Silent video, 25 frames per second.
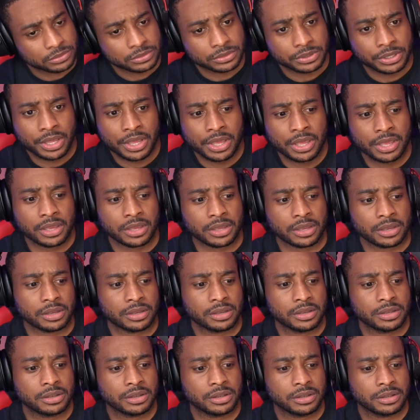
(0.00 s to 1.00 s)
Yeah.
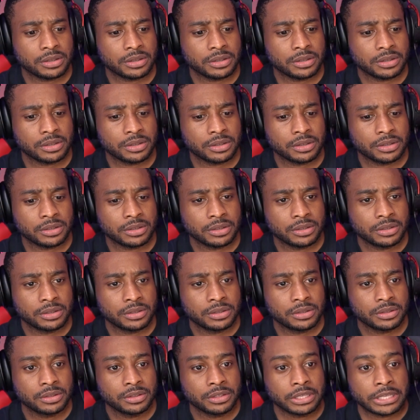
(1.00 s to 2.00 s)

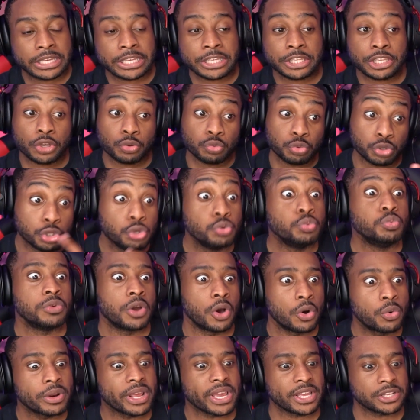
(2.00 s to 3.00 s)
And you, you
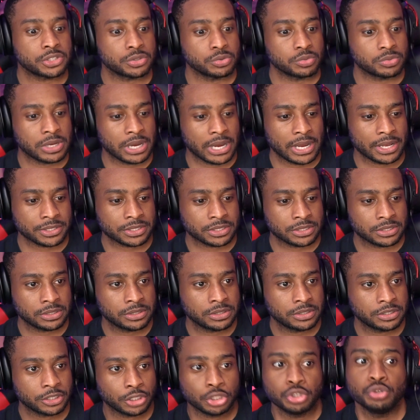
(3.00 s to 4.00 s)
know that, Tsukasa.
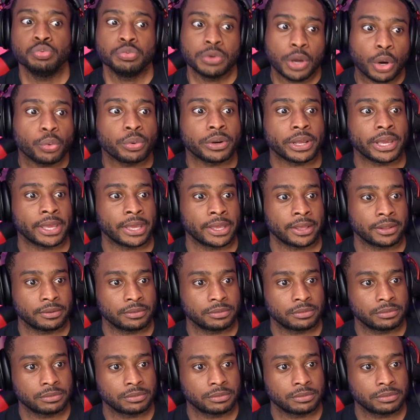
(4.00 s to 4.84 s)
You know that.